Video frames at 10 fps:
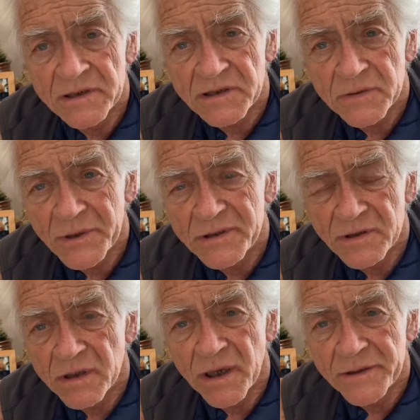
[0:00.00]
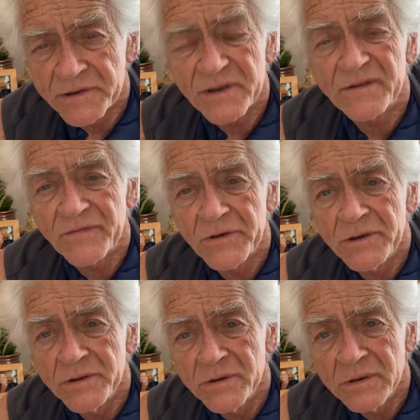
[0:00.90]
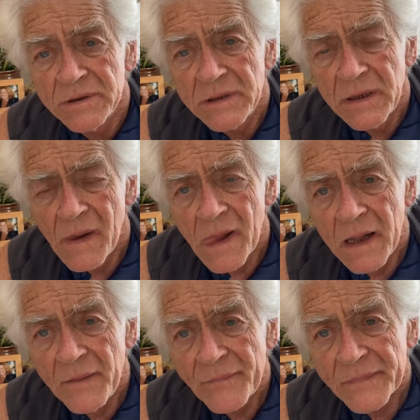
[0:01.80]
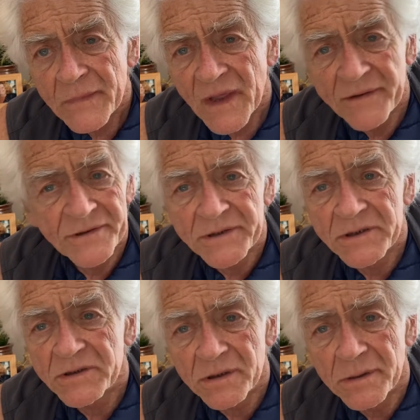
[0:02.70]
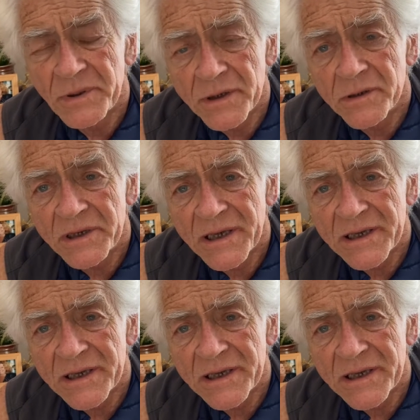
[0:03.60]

sweet song just for you. Everything's going to be okay.